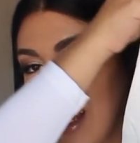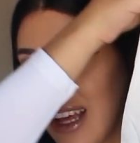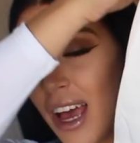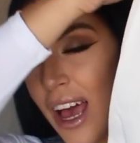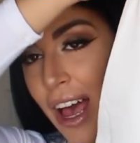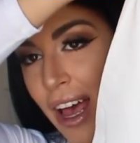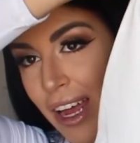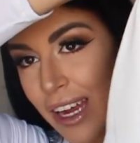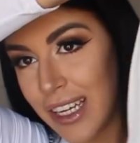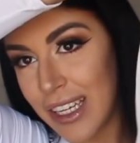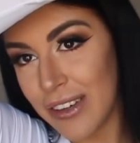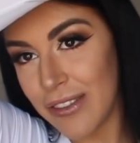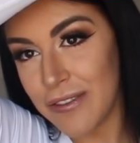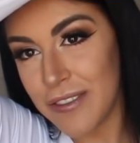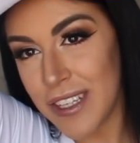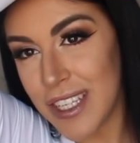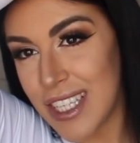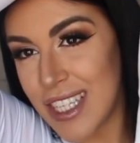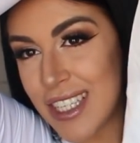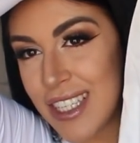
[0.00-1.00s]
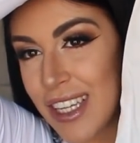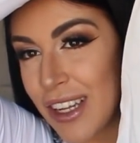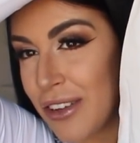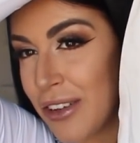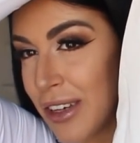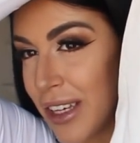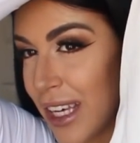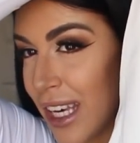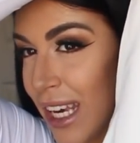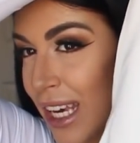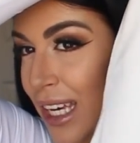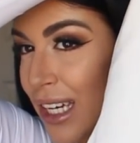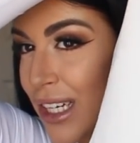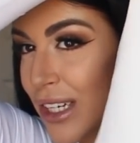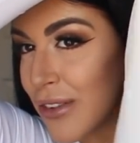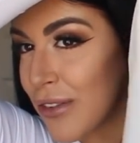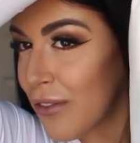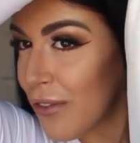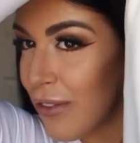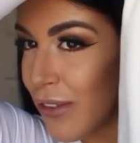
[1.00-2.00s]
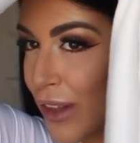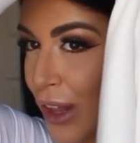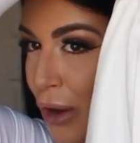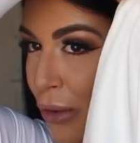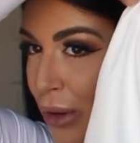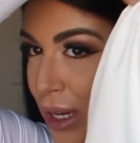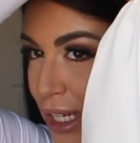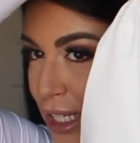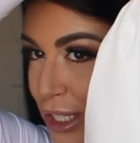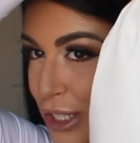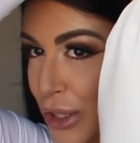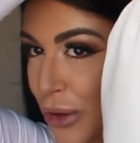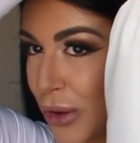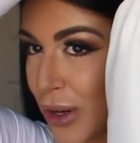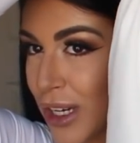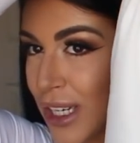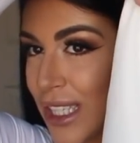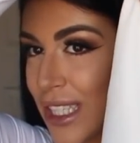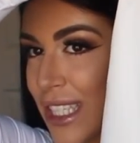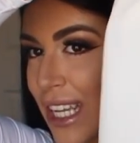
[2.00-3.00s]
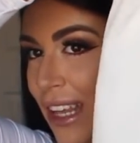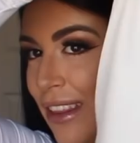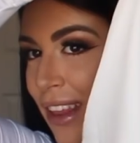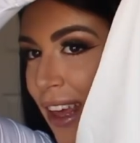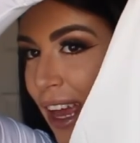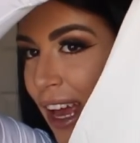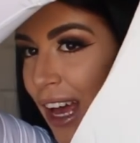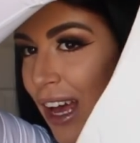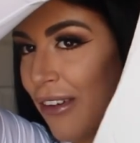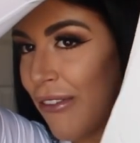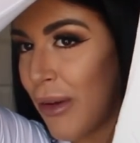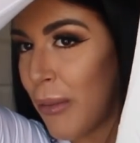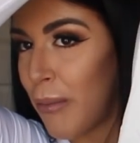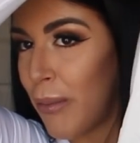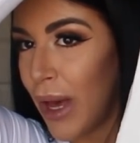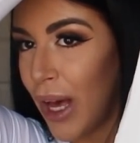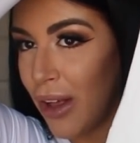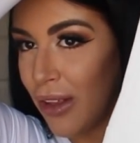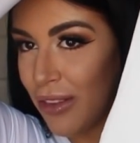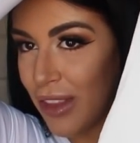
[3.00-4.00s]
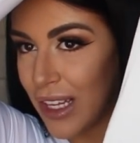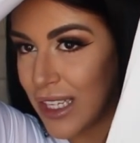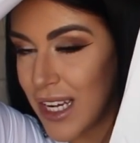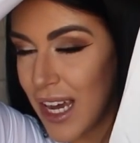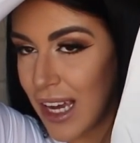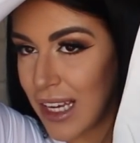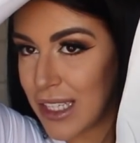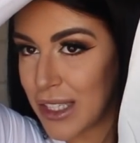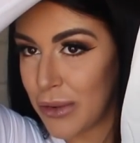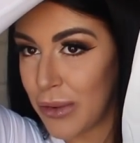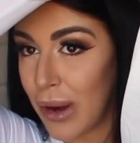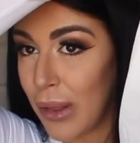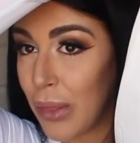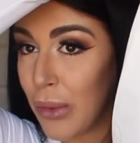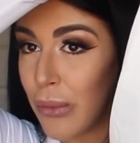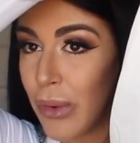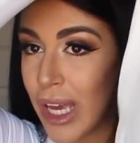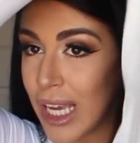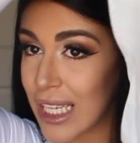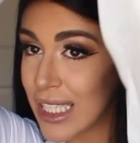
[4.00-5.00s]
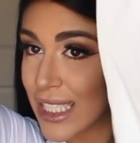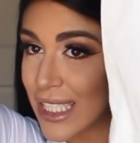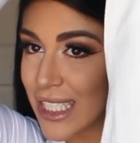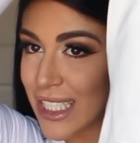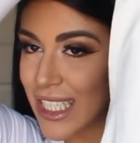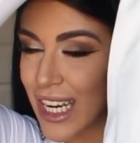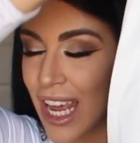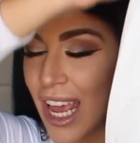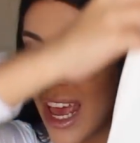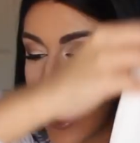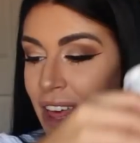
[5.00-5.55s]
kind of silky flowy shorts and they have a belt that ties around the waist.